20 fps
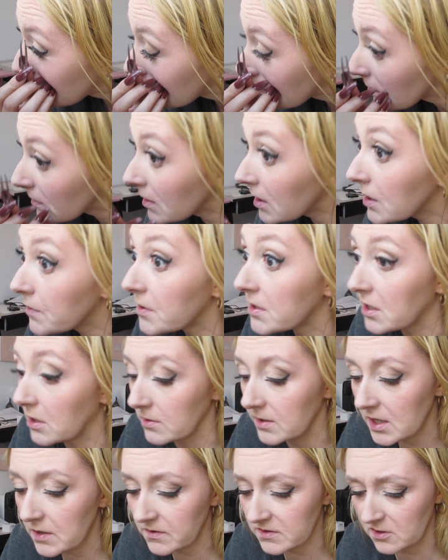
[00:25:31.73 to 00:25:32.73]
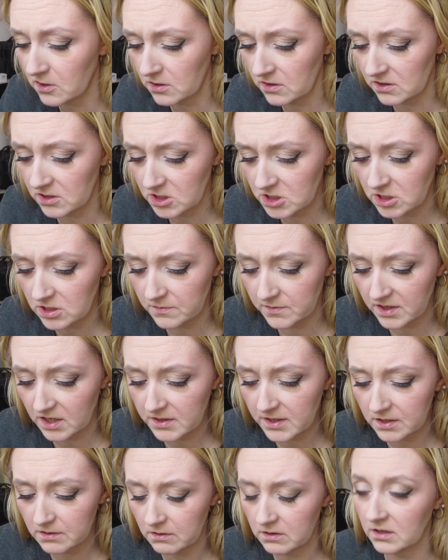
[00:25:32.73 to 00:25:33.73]
There we go. That was harder than it should have been. I
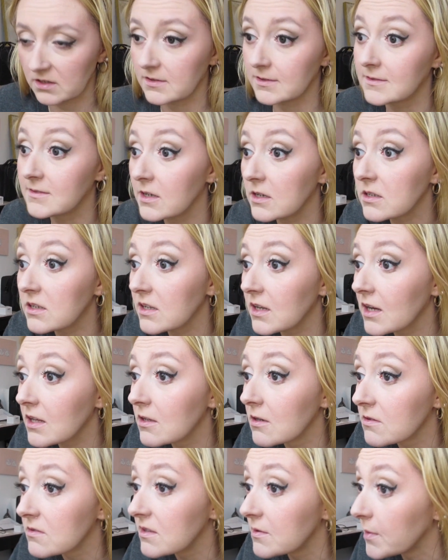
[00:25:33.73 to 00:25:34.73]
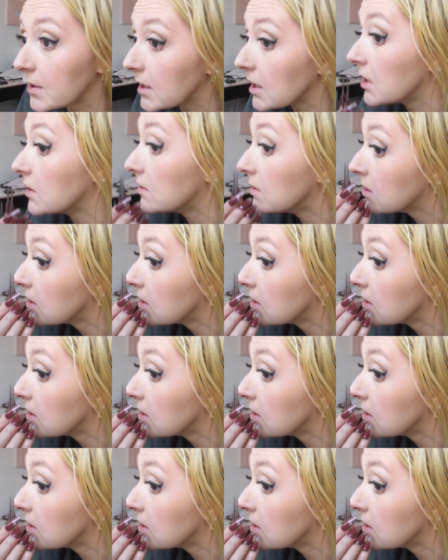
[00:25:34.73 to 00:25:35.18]
thought they were like stuck together somehow.